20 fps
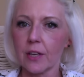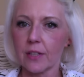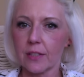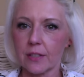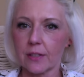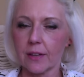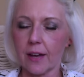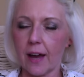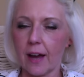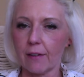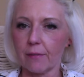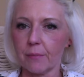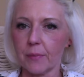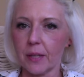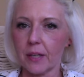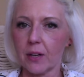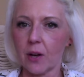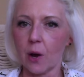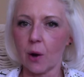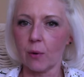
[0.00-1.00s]
to have me
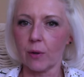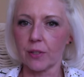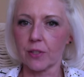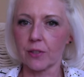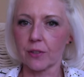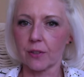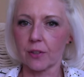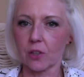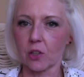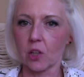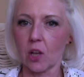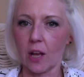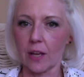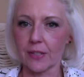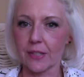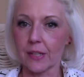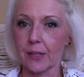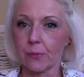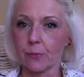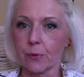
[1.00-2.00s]
go into their
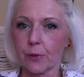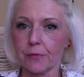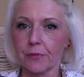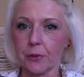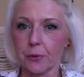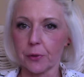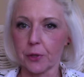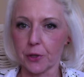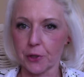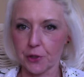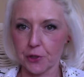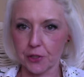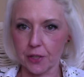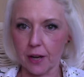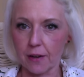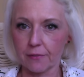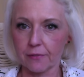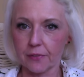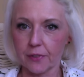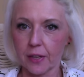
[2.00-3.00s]
closet and review their stuff.